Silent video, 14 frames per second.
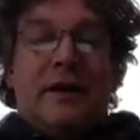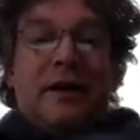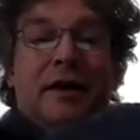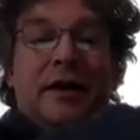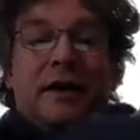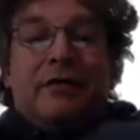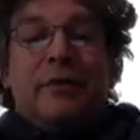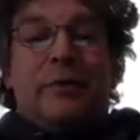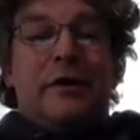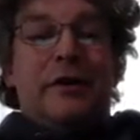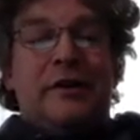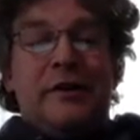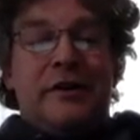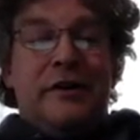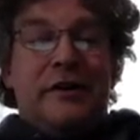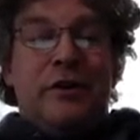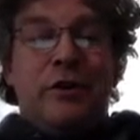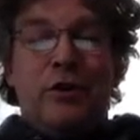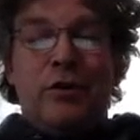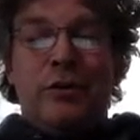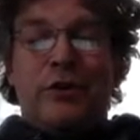Hey everybody,
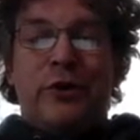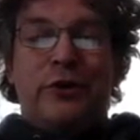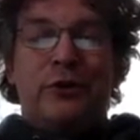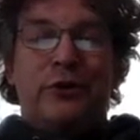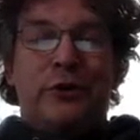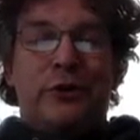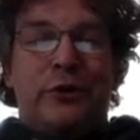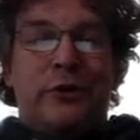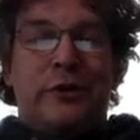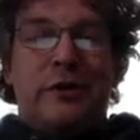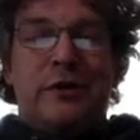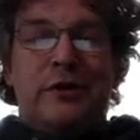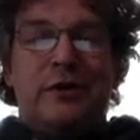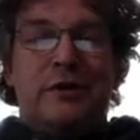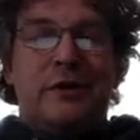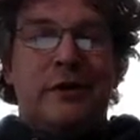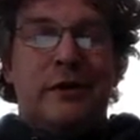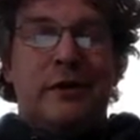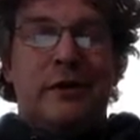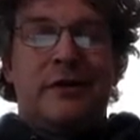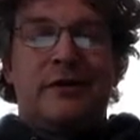hope you're all doing well
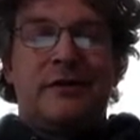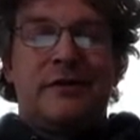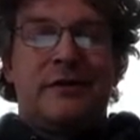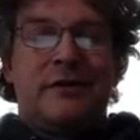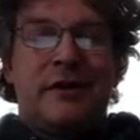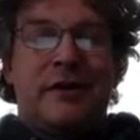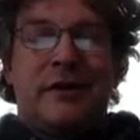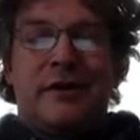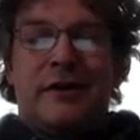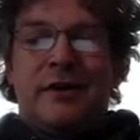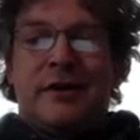and things